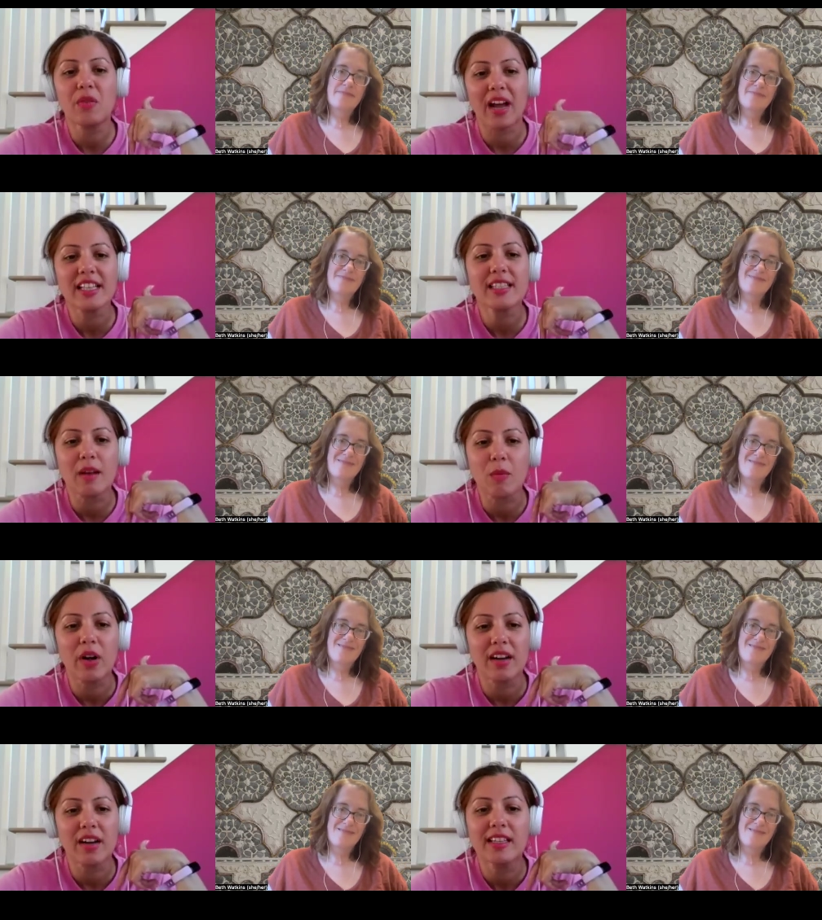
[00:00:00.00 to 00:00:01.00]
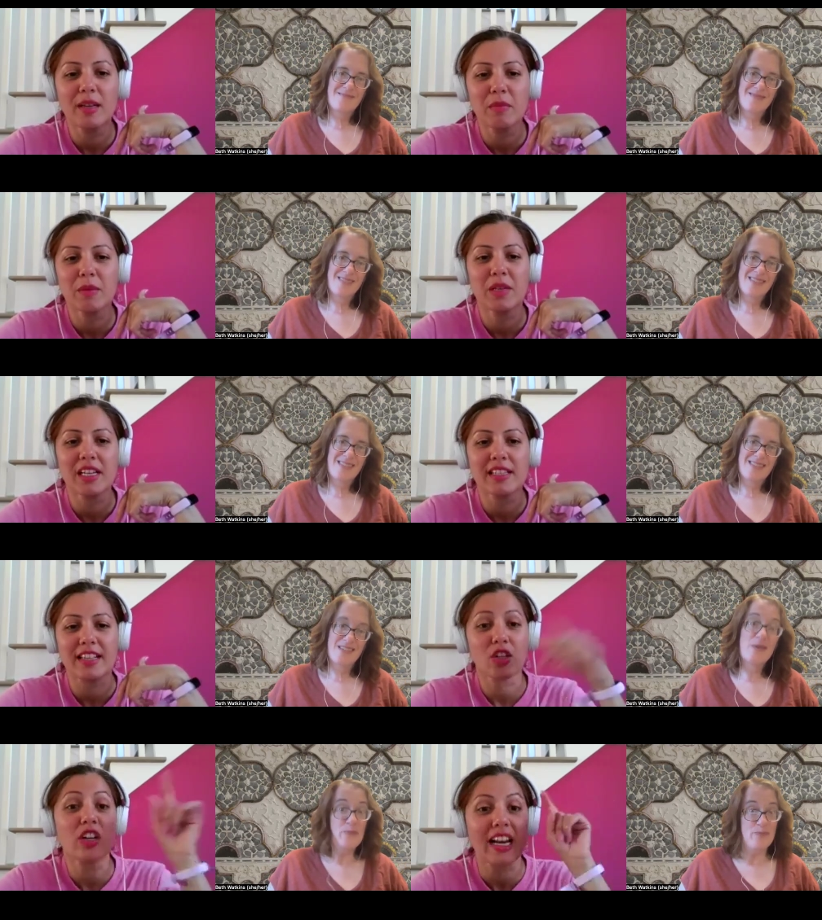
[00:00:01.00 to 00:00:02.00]
Speaker 1: write somewhere in the Namibian
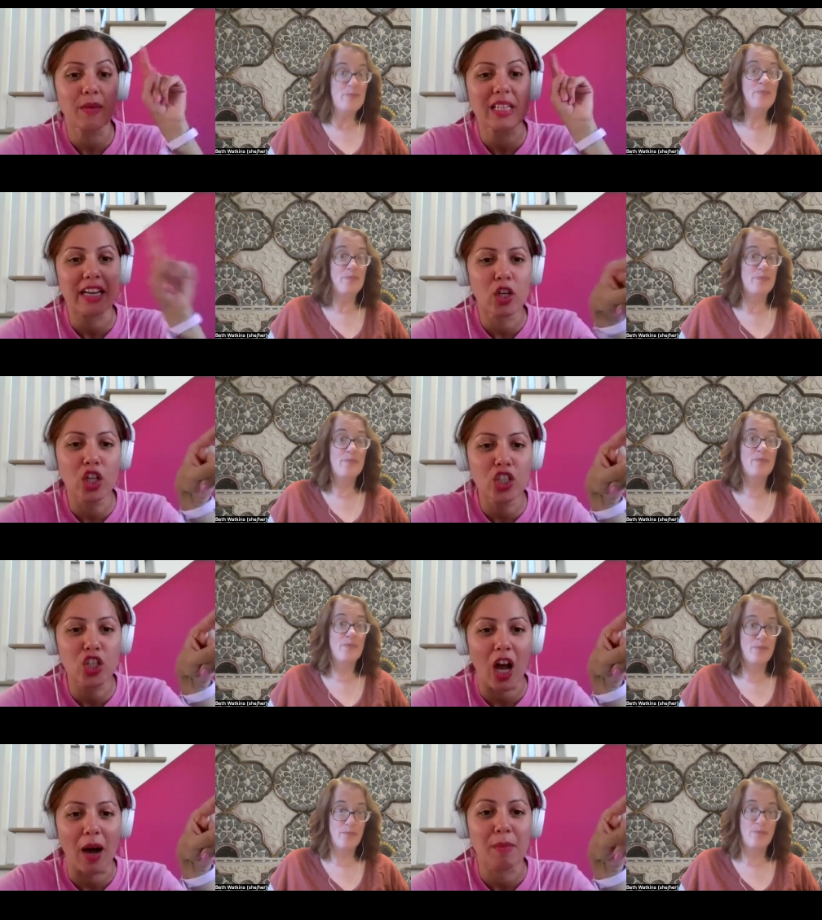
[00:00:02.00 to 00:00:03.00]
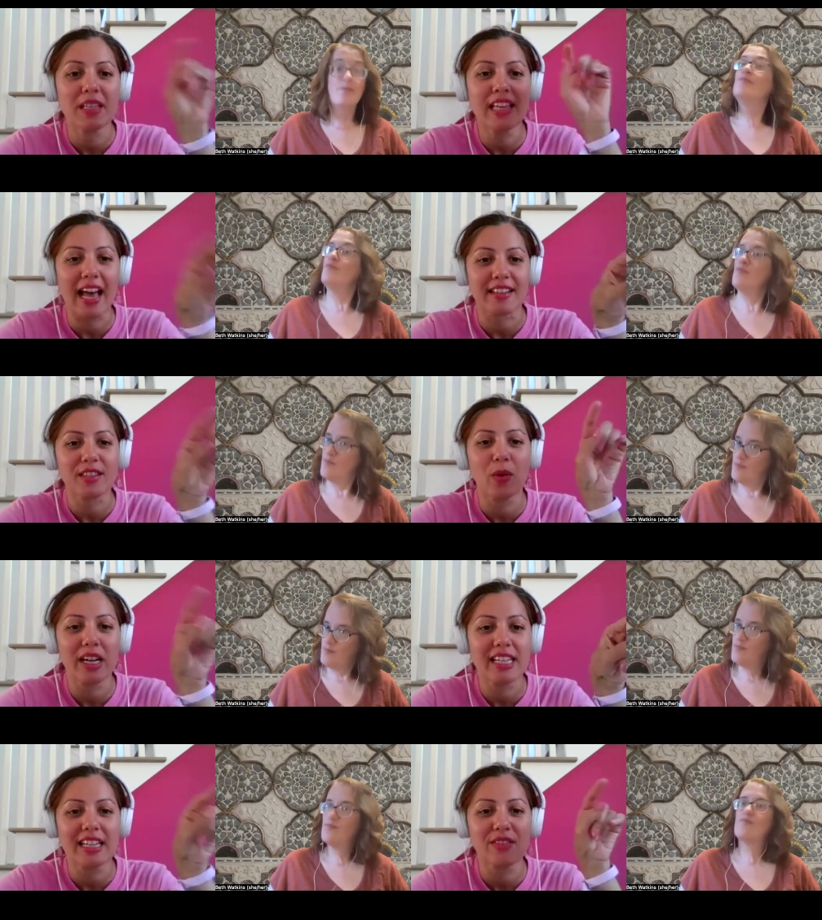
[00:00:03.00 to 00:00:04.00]
desert, and I was like, good job, yes, you
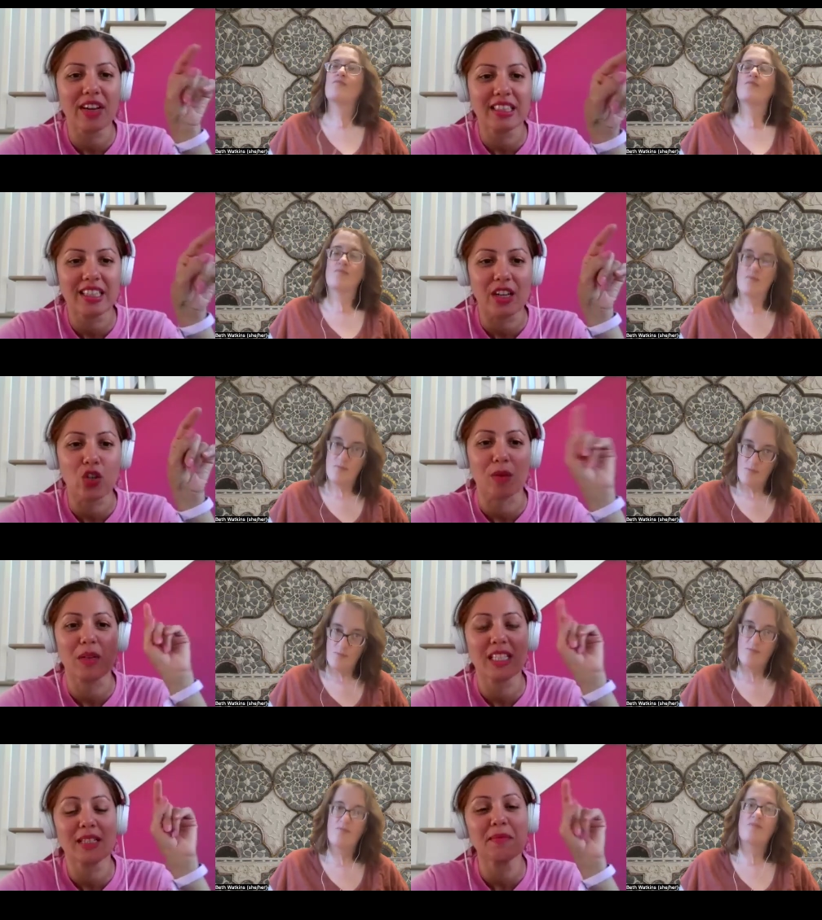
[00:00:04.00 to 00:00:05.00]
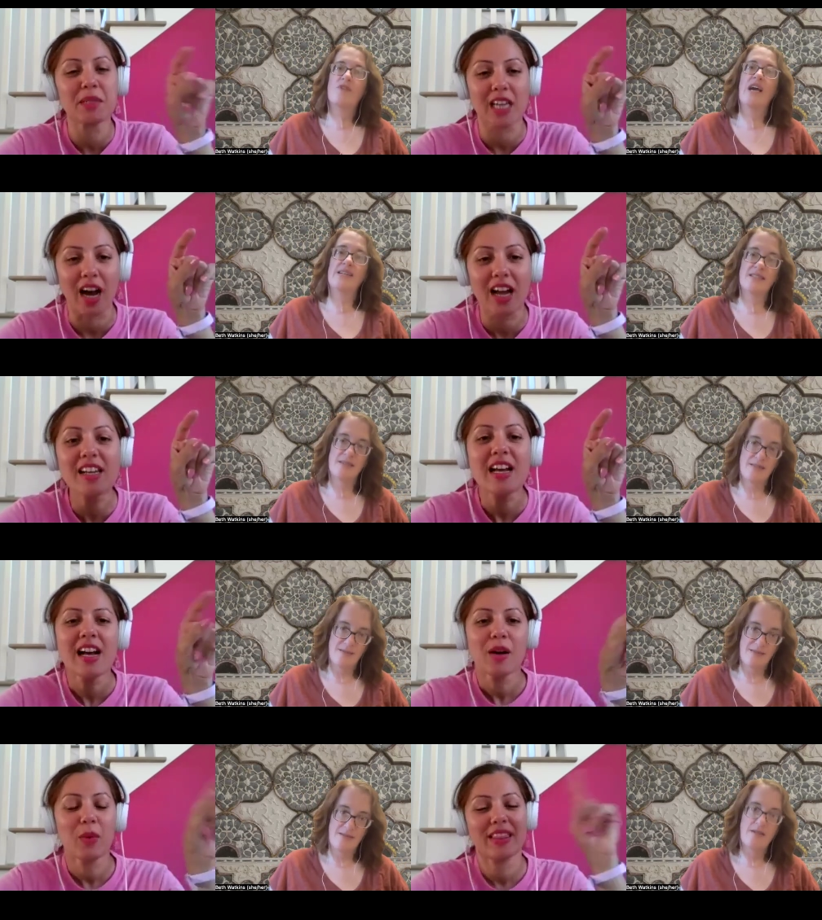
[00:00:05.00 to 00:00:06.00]
identified the country because in Pathaan, yes.
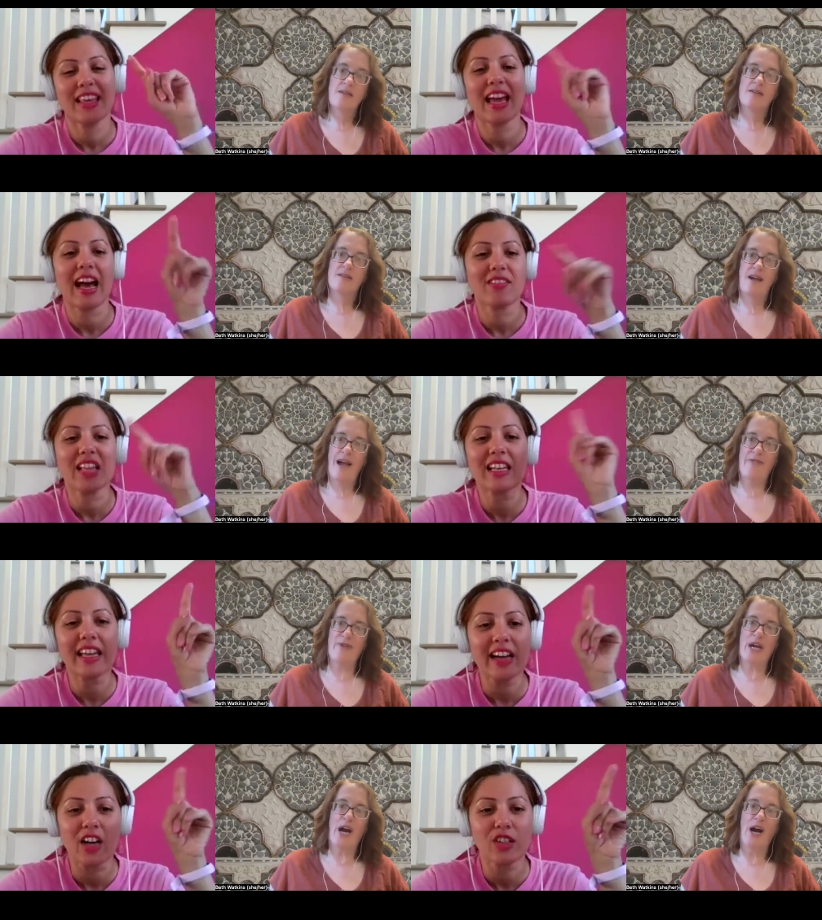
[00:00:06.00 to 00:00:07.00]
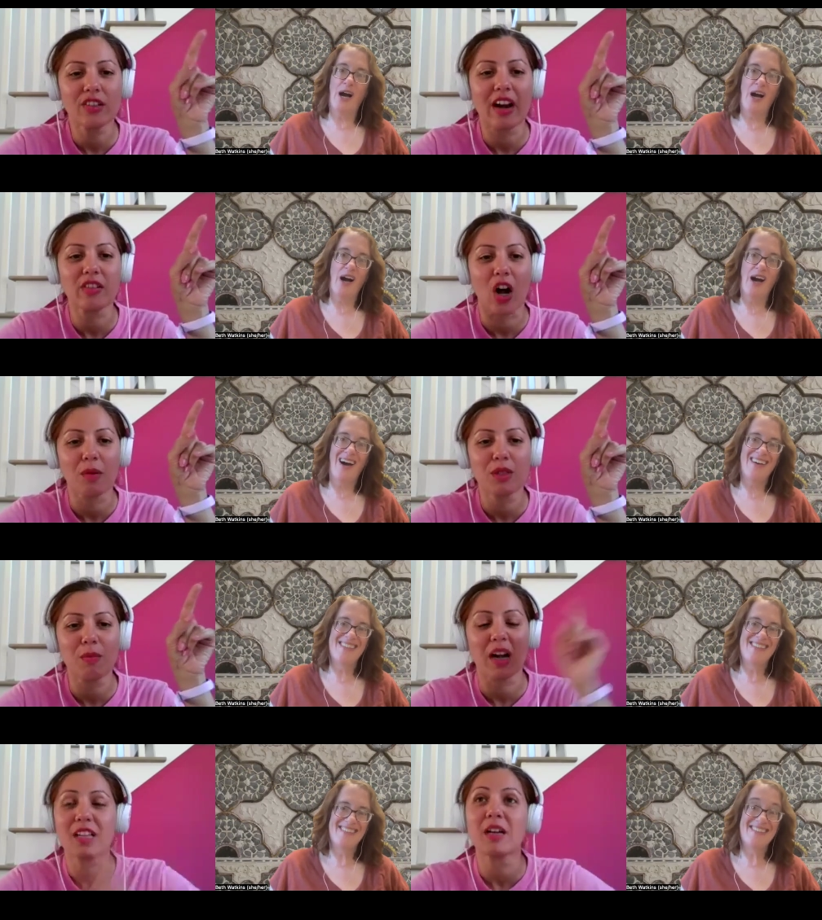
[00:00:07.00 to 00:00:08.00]
where they have that like underground arms
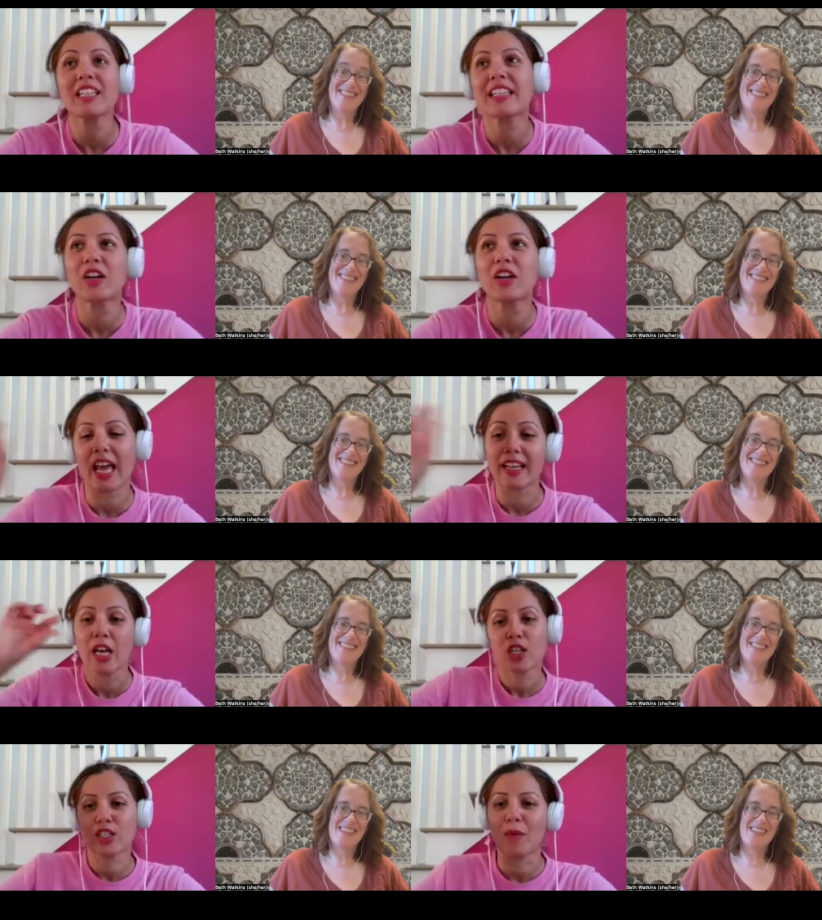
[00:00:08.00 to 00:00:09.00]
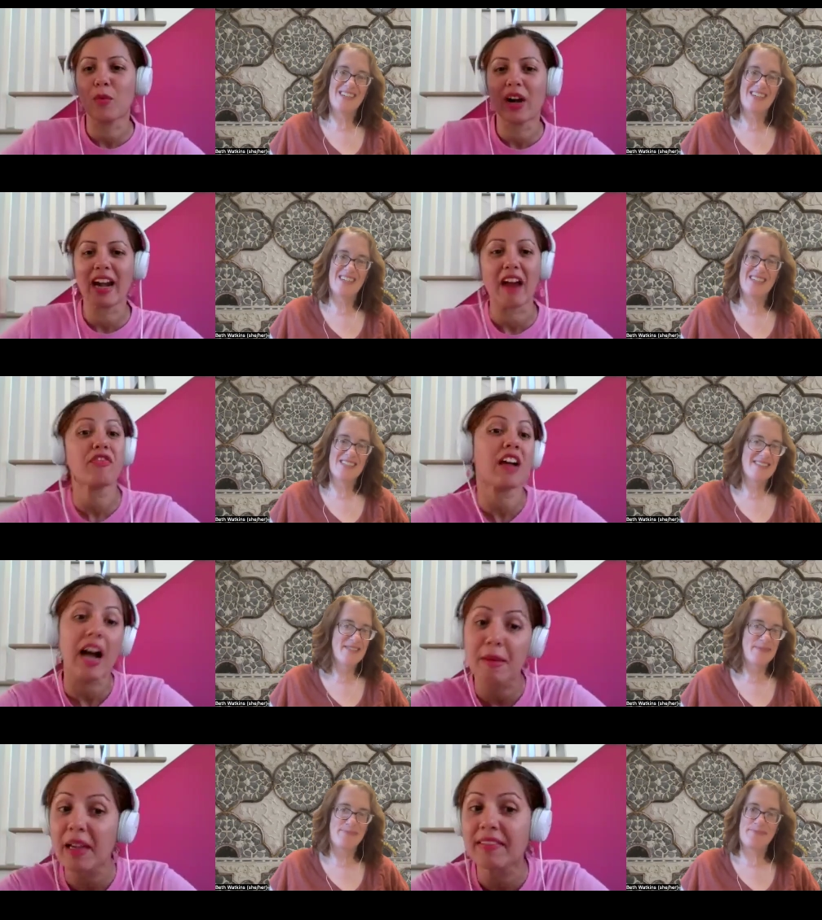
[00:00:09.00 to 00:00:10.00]
market, they're like somewhere in Africa.
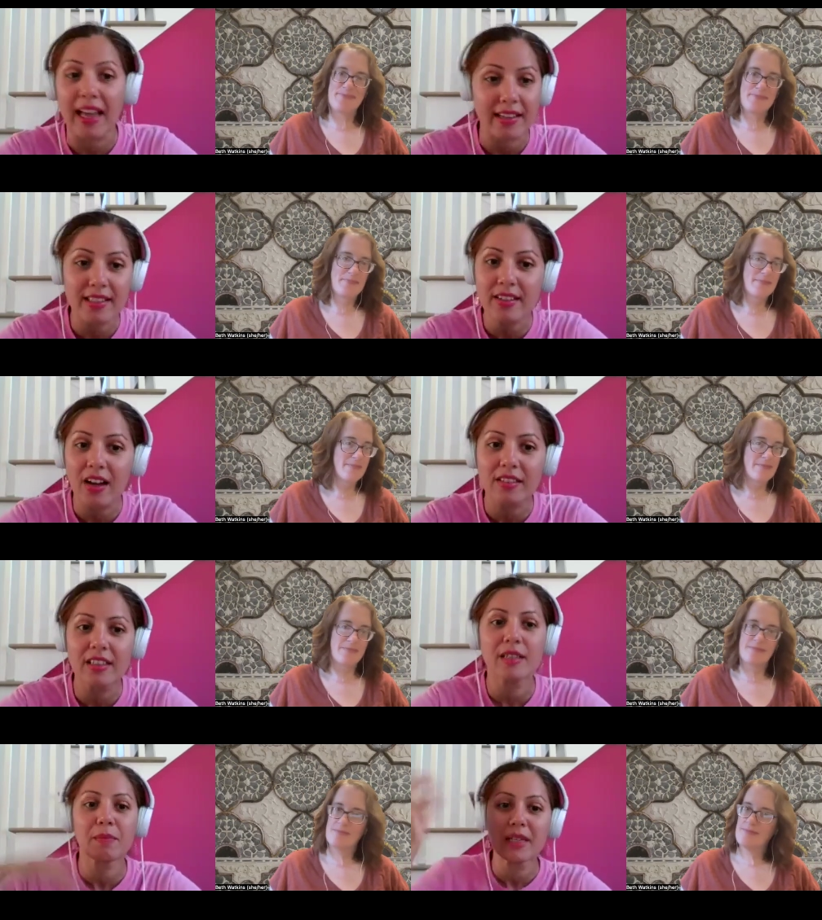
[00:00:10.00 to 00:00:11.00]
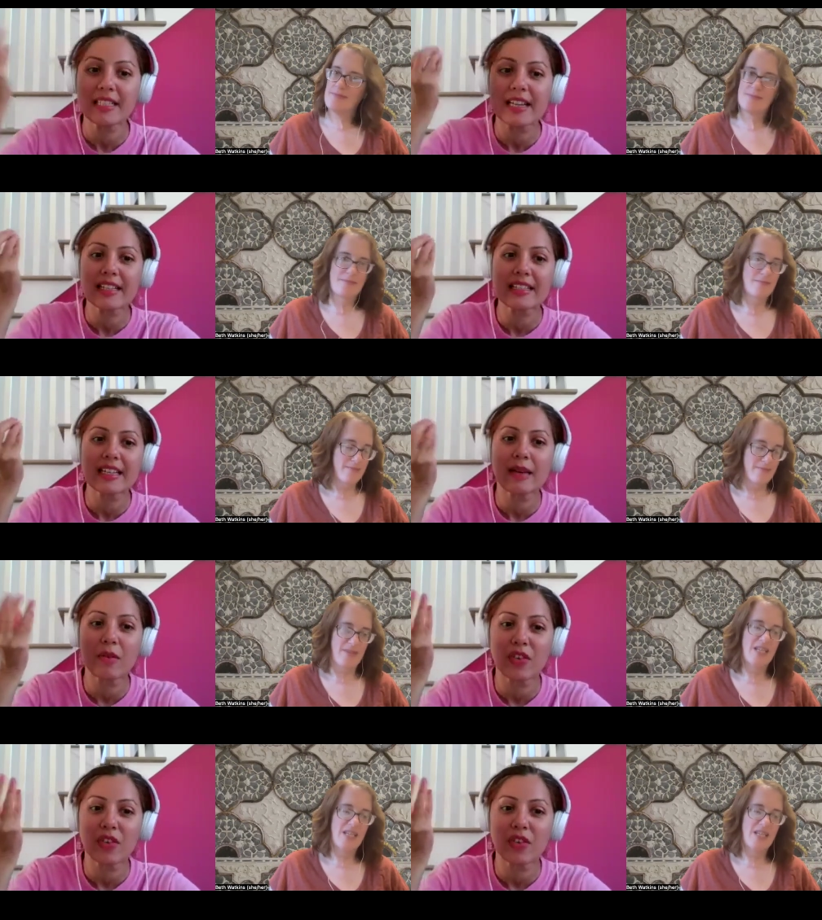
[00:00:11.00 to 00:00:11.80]
I'm like, that is a continent. Please tell us the name of